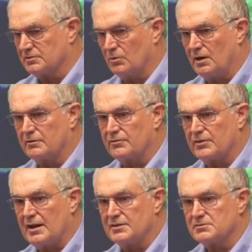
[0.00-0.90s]
to
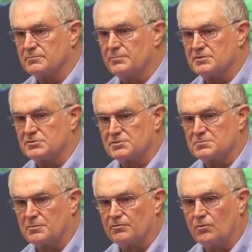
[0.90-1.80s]
100,000 pictures
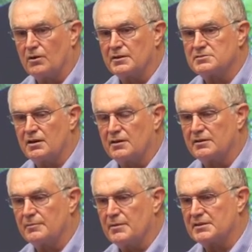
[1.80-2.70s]
before I
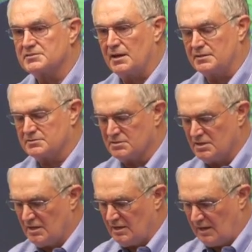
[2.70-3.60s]
started to make sense
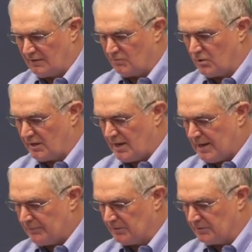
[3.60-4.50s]
out of what
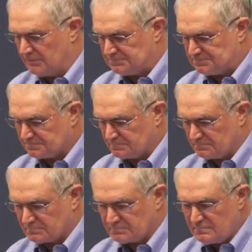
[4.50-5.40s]
happened.
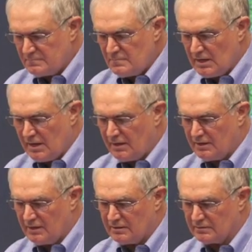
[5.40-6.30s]
And
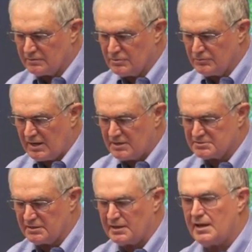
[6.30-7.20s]
in
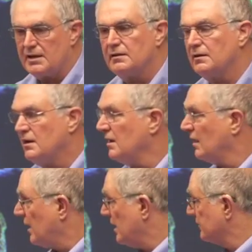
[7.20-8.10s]
2008,
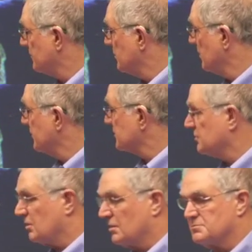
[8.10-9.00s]
I had the perfect
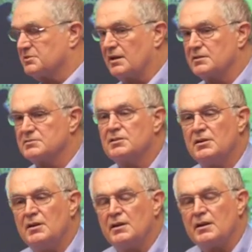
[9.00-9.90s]
circumstance.
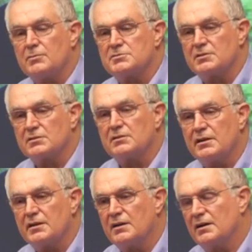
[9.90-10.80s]
It was a
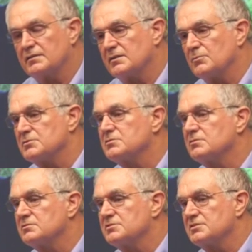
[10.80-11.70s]
clear cut that
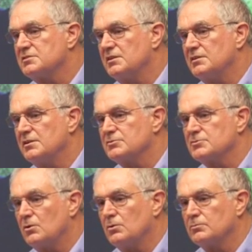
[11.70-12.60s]
was 16 years
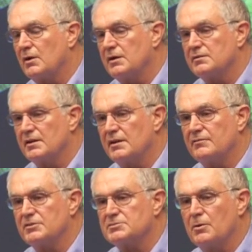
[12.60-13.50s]
old, right at the end
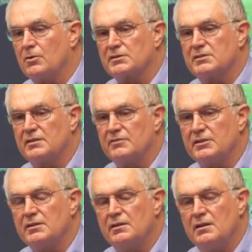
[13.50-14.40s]
of its
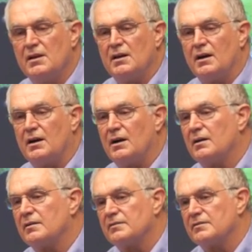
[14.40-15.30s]
productivity.
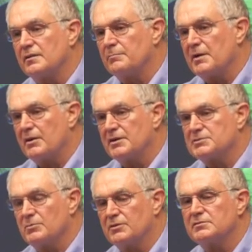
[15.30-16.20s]
The
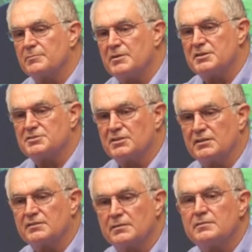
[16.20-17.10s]
berries were
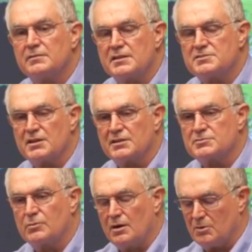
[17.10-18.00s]
diminishing, the insects
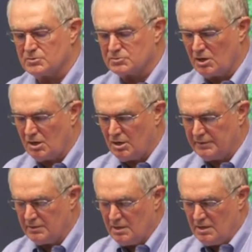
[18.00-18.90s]
were almost
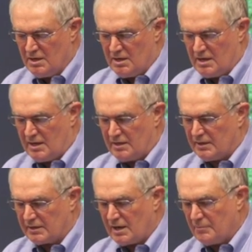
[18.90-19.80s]
gone. And
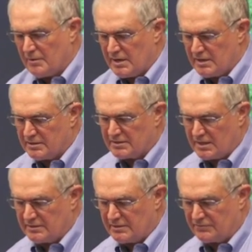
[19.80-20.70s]
I got my 8 or
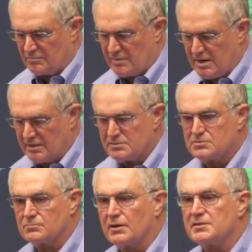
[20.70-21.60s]
10 different
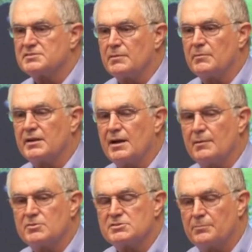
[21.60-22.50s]
males. When I set my
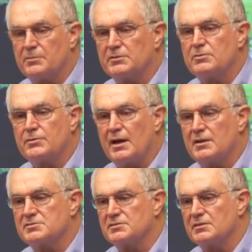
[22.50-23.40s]
cameras up in
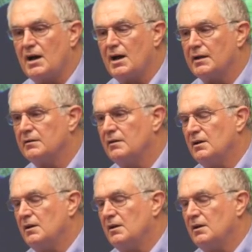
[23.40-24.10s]
2009,